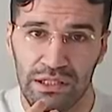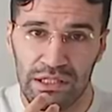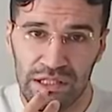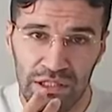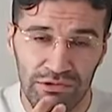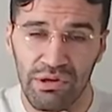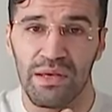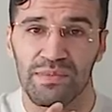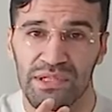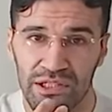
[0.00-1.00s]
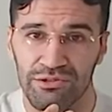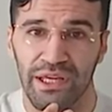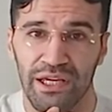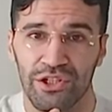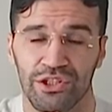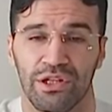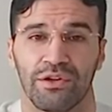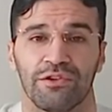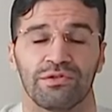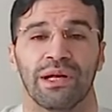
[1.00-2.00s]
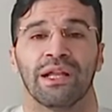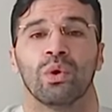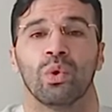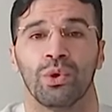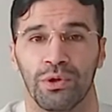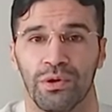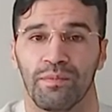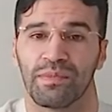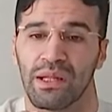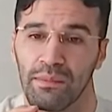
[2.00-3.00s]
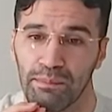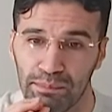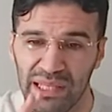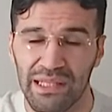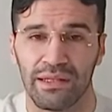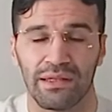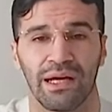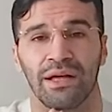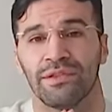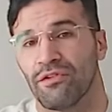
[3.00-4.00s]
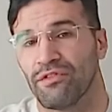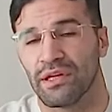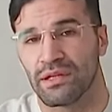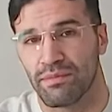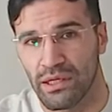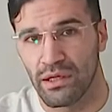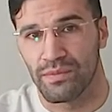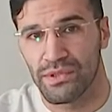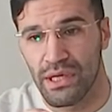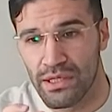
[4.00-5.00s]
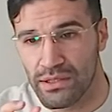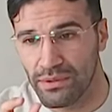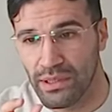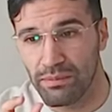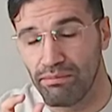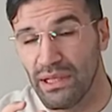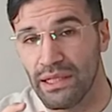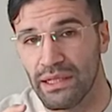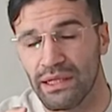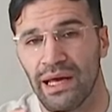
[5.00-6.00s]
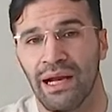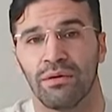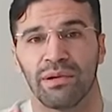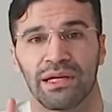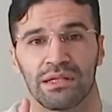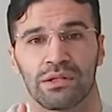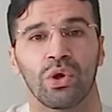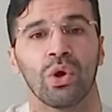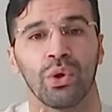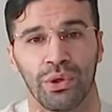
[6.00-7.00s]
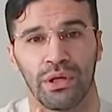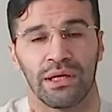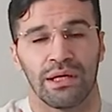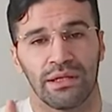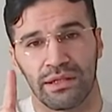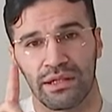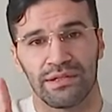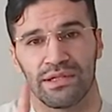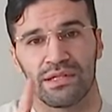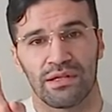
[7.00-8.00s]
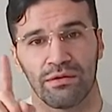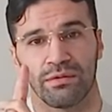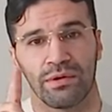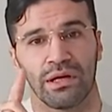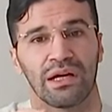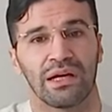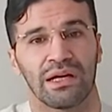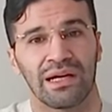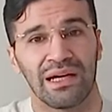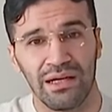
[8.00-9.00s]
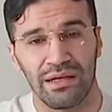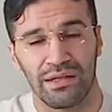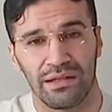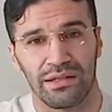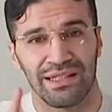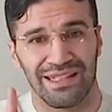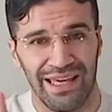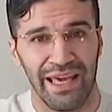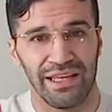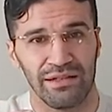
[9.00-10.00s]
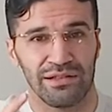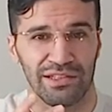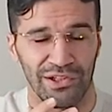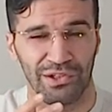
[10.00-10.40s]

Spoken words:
describes creation through an order, be, and that thing becomes. So that be in Arabic is kun, that consists of K in